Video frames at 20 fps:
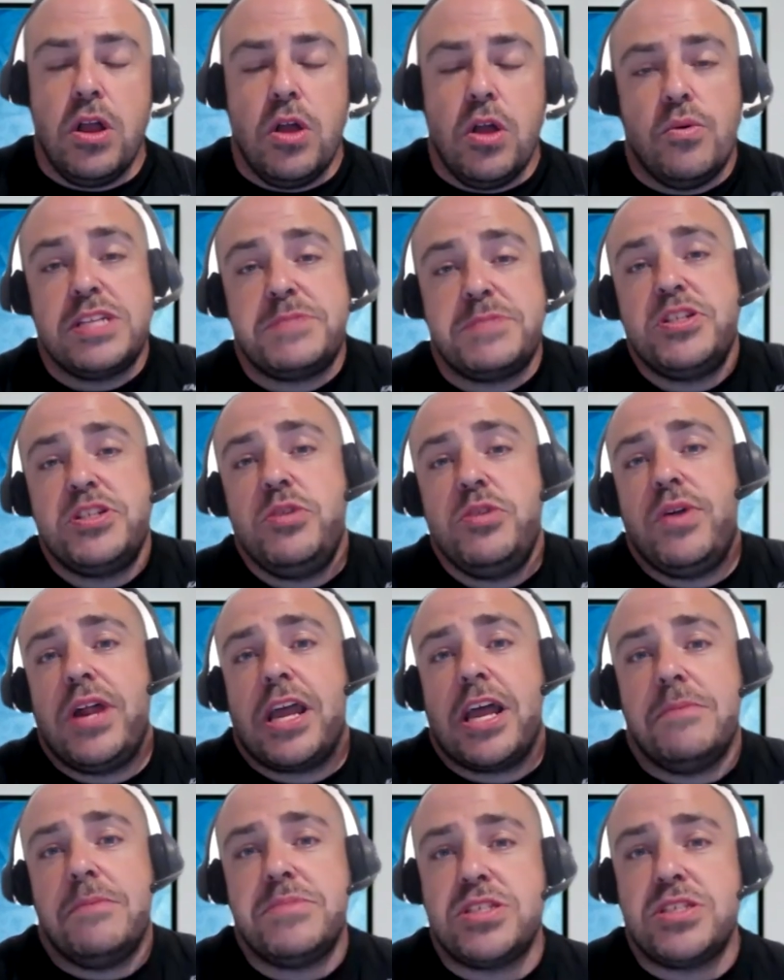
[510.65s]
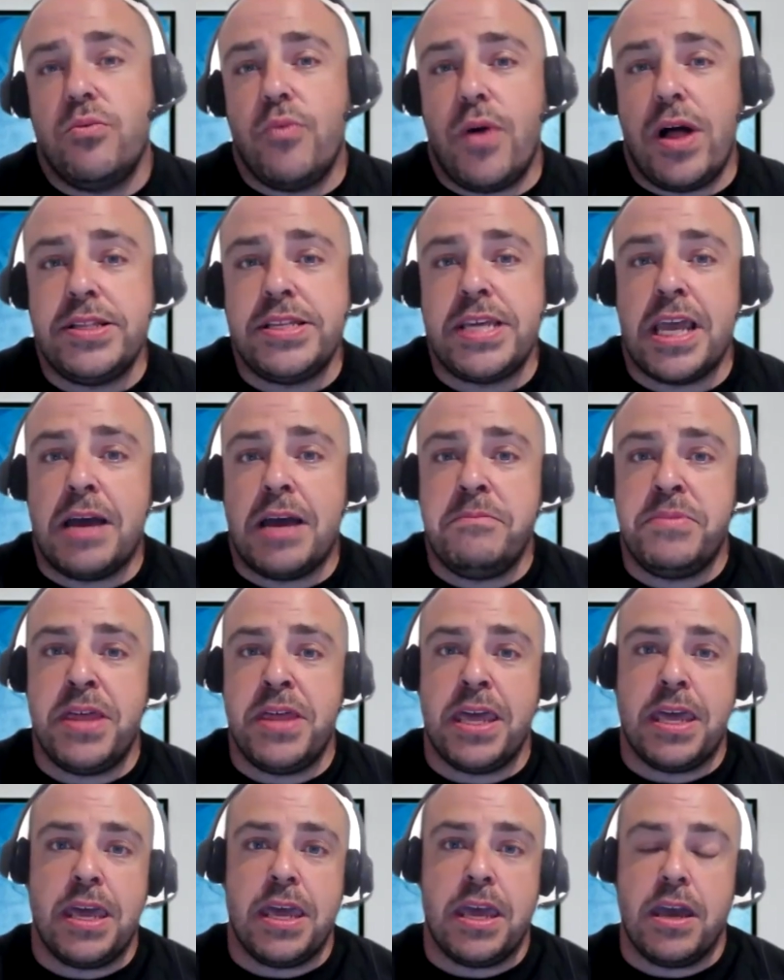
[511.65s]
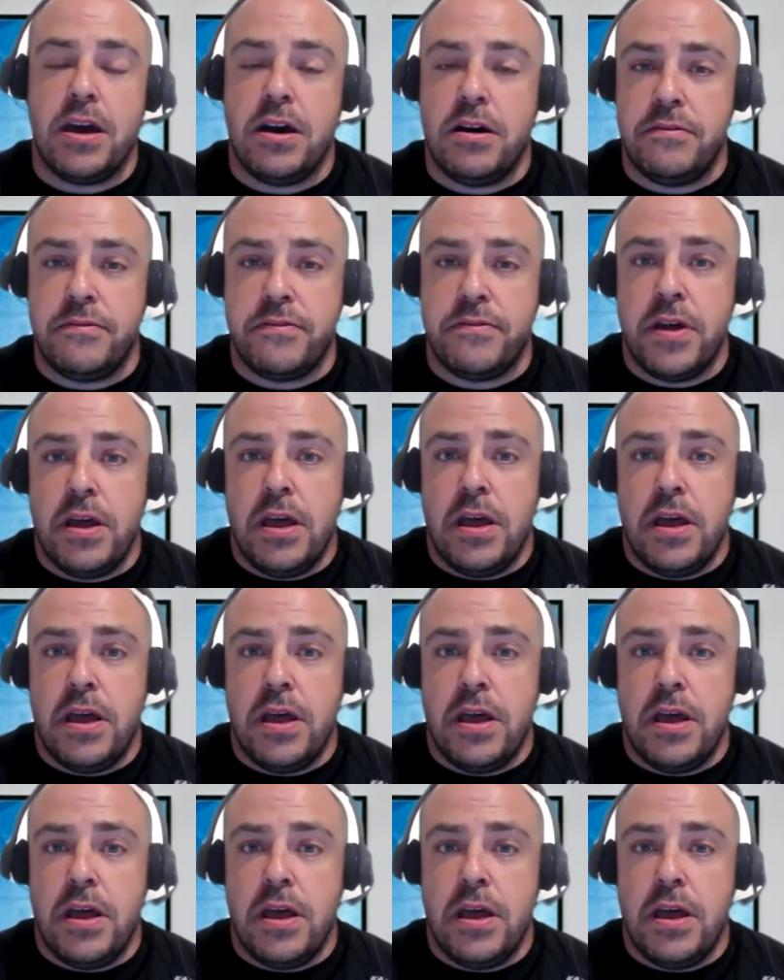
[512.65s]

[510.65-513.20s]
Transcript: Well, especially when it comes to welding, I'm thinking of